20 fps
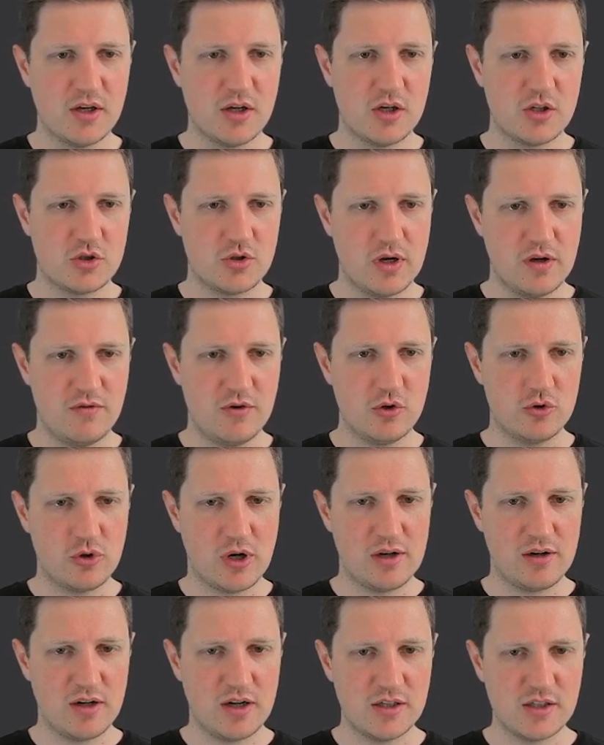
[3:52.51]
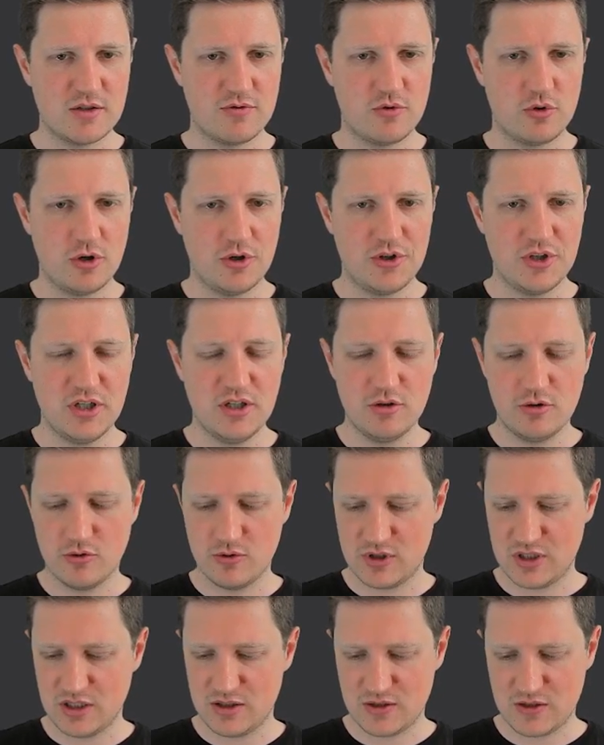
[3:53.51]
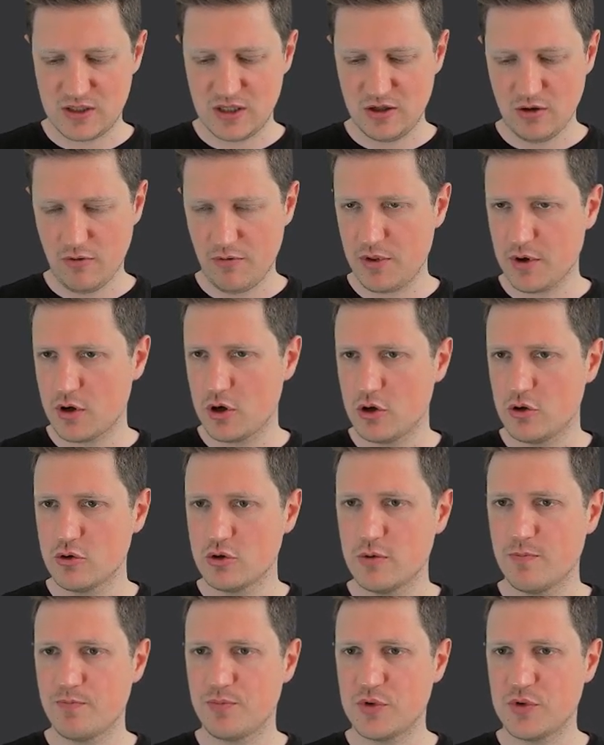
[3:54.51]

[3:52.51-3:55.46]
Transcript: So if you run lines fourteen to sixteen of the code,